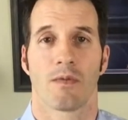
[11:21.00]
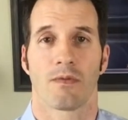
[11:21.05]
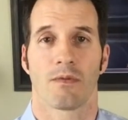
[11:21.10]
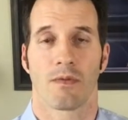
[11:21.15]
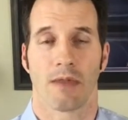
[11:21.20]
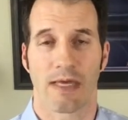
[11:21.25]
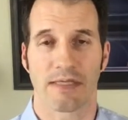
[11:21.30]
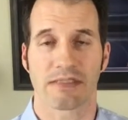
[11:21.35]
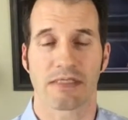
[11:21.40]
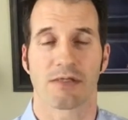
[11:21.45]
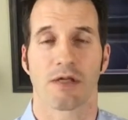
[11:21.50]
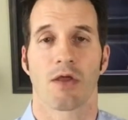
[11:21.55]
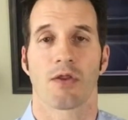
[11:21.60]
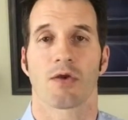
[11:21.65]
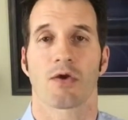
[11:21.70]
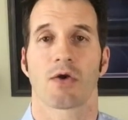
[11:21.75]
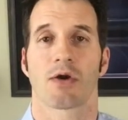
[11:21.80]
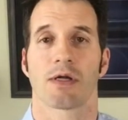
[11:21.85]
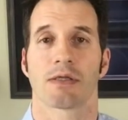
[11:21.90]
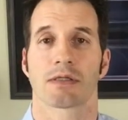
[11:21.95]
That's
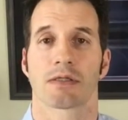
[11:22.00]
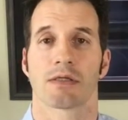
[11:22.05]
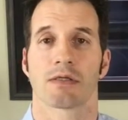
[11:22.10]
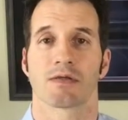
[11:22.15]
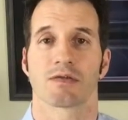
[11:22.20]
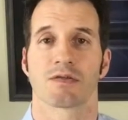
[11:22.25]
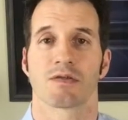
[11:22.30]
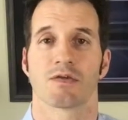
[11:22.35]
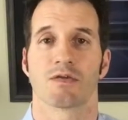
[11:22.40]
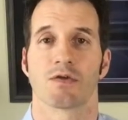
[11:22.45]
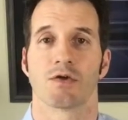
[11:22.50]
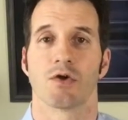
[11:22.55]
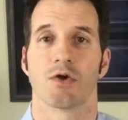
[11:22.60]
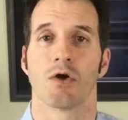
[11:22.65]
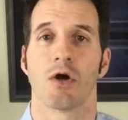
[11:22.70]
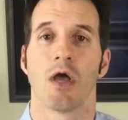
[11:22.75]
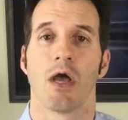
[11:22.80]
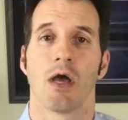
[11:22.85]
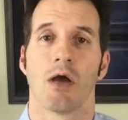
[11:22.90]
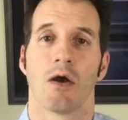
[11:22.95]
another great thing to
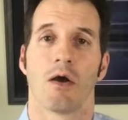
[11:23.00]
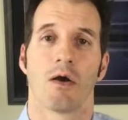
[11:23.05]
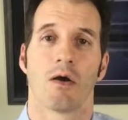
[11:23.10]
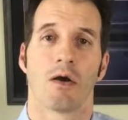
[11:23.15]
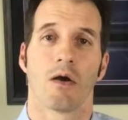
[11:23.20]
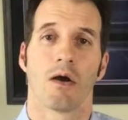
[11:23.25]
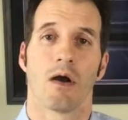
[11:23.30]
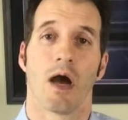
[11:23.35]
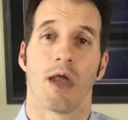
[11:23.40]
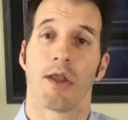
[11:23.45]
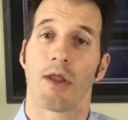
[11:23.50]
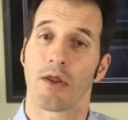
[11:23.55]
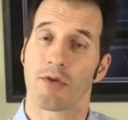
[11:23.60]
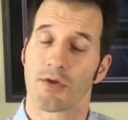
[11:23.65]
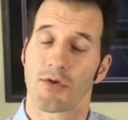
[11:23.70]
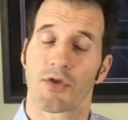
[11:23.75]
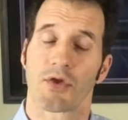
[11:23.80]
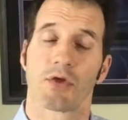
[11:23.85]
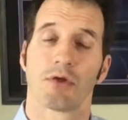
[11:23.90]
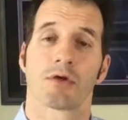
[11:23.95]
do. Another
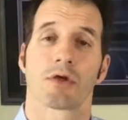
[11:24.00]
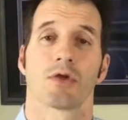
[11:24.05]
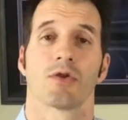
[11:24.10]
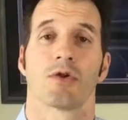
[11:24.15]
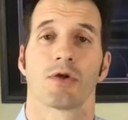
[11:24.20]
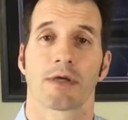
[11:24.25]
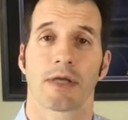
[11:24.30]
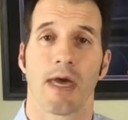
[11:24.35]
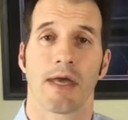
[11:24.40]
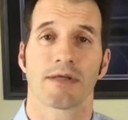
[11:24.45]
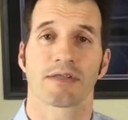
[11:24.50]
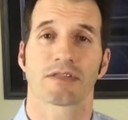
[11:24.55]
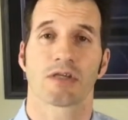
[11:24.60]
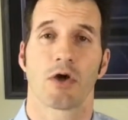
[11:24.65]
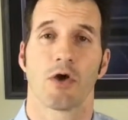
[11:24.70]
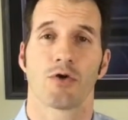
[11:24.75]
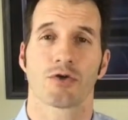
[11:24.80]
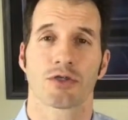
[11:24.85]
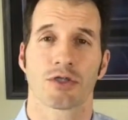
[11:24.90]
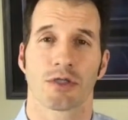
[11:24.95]
thing you can look at is
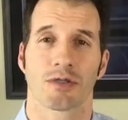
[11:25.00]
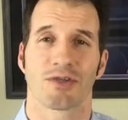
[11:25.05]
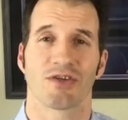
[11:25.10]
coaching.